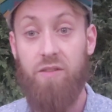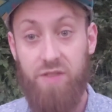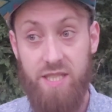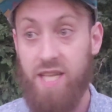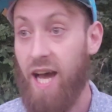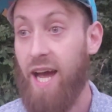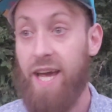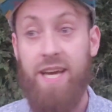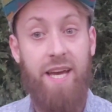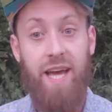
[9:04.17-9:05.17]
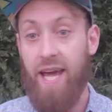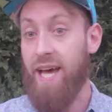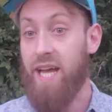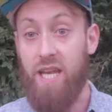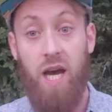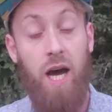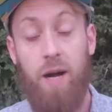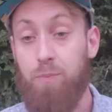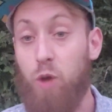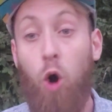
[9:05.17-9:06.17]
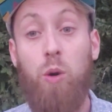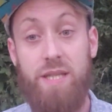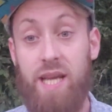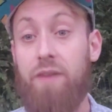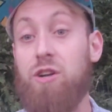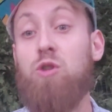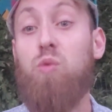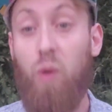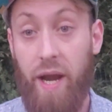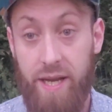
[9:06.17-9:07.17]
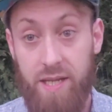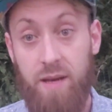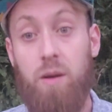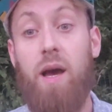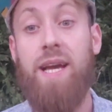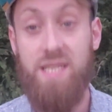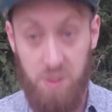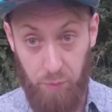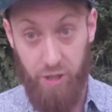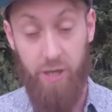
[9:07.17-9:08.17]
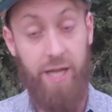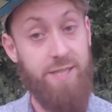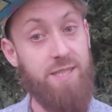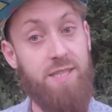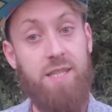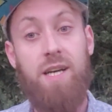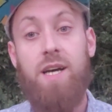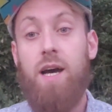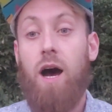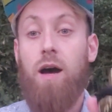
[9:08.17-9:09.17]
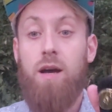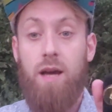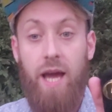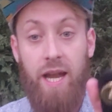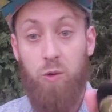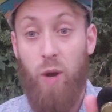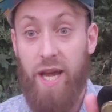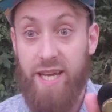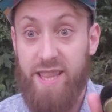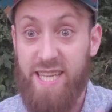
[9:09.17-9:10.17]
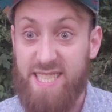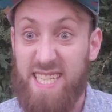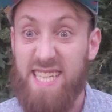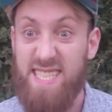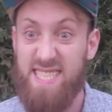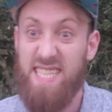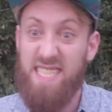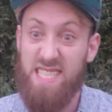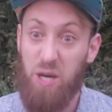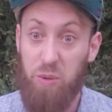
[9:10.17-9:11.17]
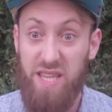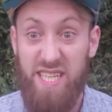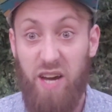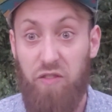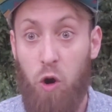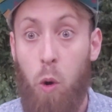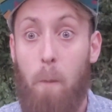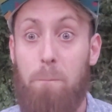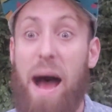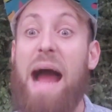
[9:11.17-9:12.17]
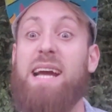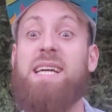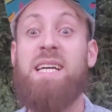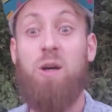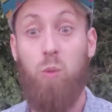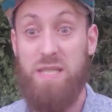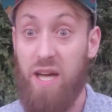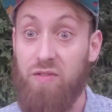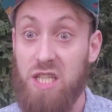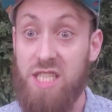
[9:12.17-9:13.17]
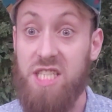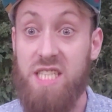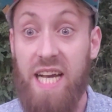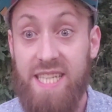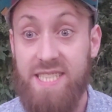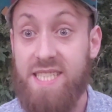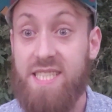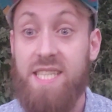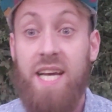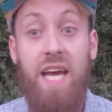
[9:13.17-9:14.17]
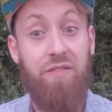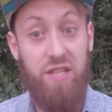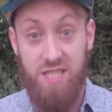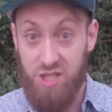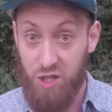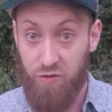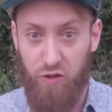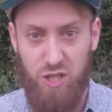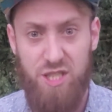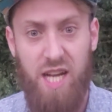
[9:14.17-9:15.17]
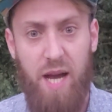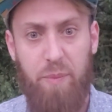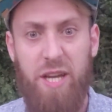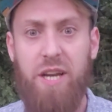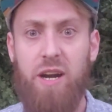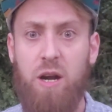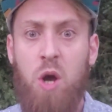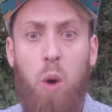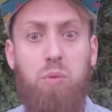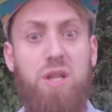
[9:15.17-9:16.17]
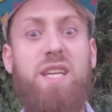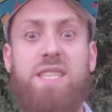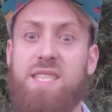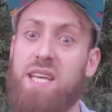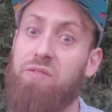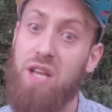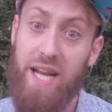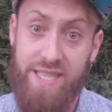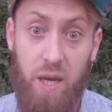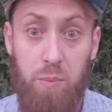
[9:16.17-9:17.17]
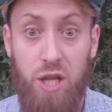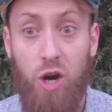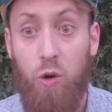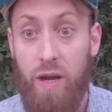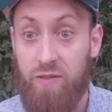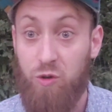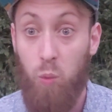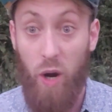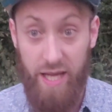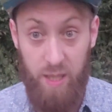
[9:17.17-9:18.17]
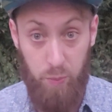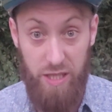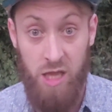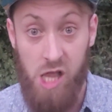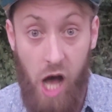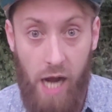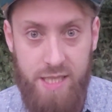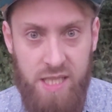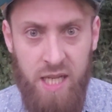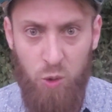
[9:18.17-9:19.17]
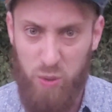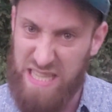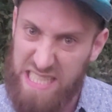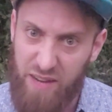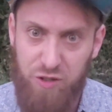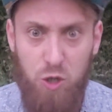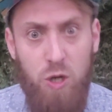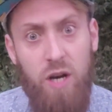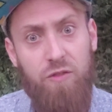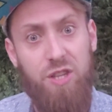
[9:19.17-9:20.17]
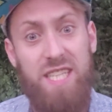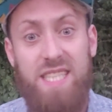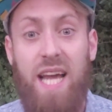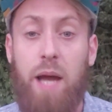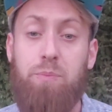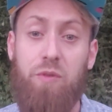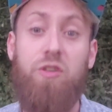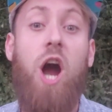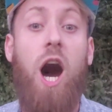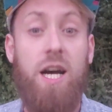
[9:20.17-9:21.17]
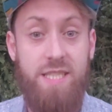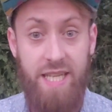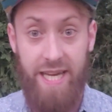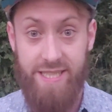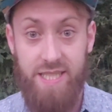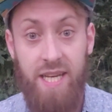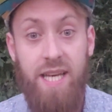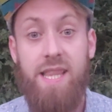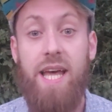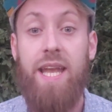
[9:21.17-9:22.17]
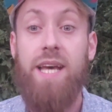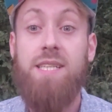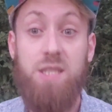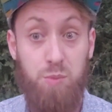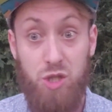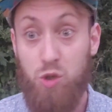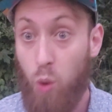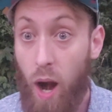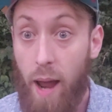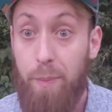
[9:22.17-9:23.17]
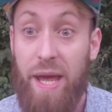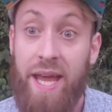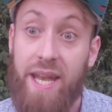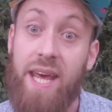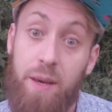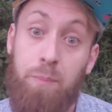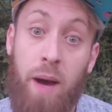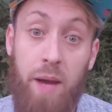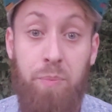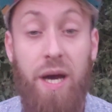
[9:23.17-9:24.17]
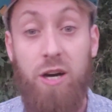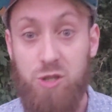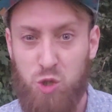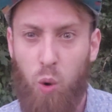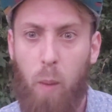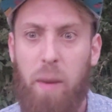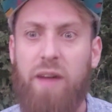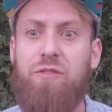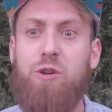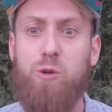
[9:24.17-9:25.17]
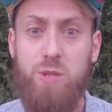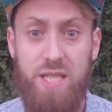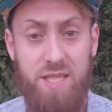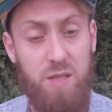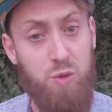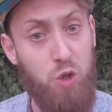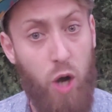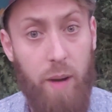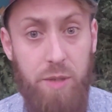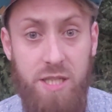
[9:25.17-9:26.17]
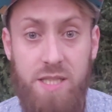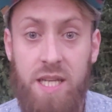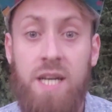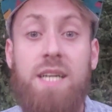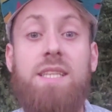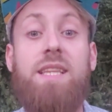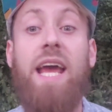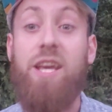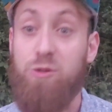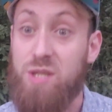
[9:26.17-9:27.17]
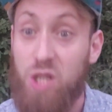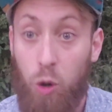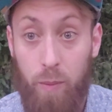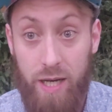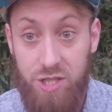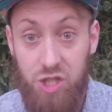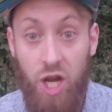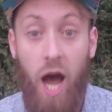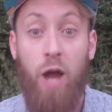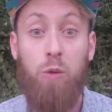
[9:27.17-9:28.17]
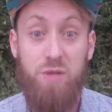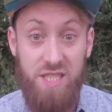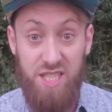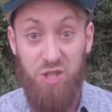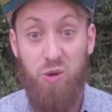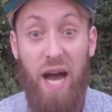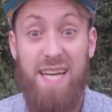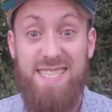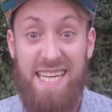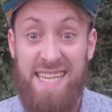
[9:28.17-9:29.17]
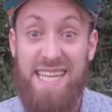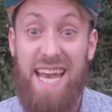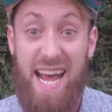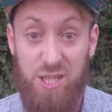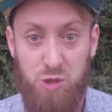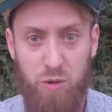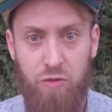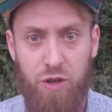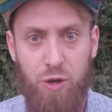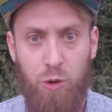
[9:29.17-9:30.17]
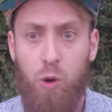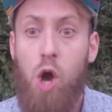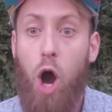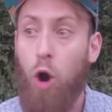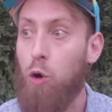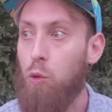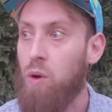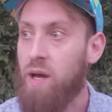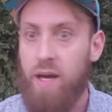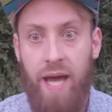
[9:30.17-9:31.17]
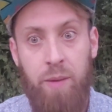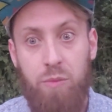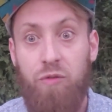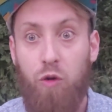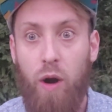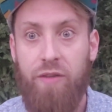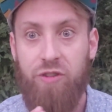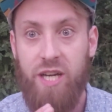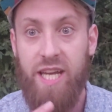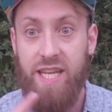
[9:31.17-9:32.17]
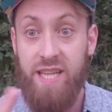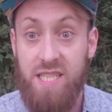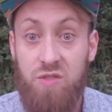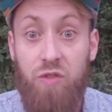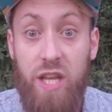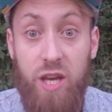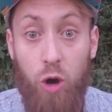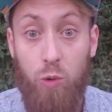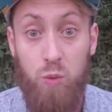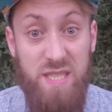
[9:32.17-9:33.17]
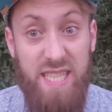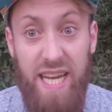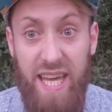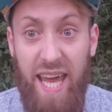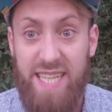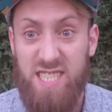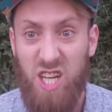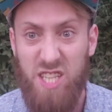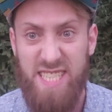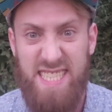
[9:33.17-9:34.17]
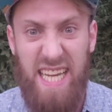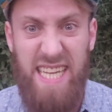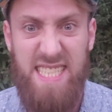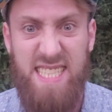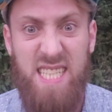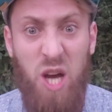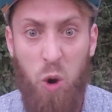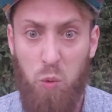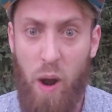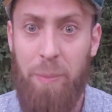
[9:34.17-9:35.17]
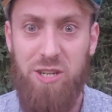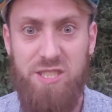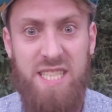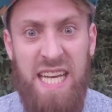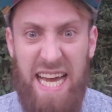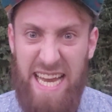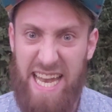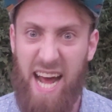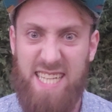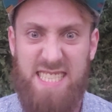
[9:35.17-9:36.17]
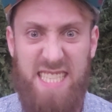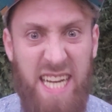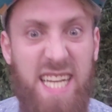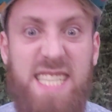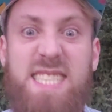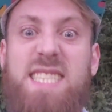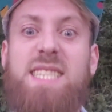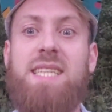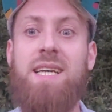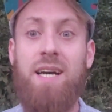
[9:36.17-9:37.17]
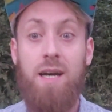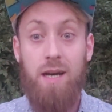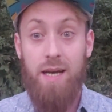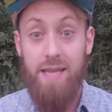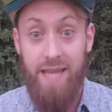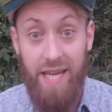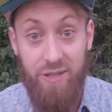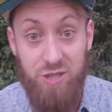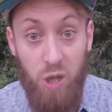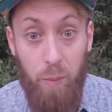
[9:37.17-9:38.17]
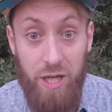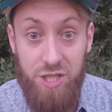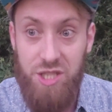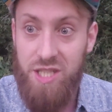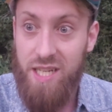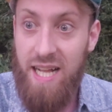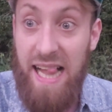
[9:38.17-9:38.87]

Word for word: off this guy, and always have a great experience. Anyway, this is Darren the Devil, back with Devilish Scents. If this is your first time here, please leave a like down below, and if you want to keep it locked with the devil for this type of content, then subscribe and hit my bell. To all my viewers and subscribers, thank you so much. I hope to see you guys in the next review. Oh, and before I forget, this video was dedicated to all the sinners, rebels, and nocturnus. Thank you so much.